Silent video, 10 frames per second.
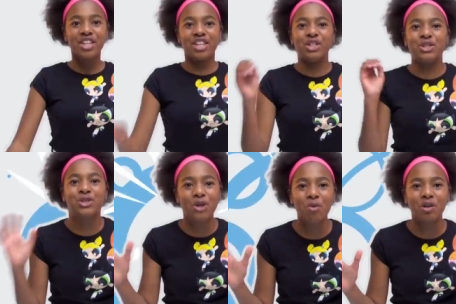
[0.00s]
There's
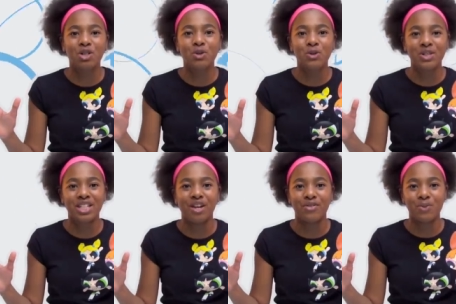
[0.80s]
so much cool
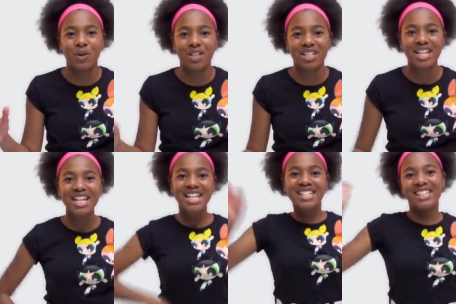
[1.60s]
stuff to watch.
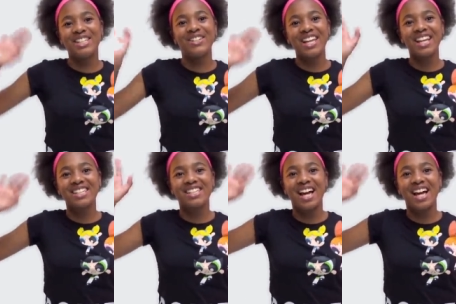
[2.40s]
See you next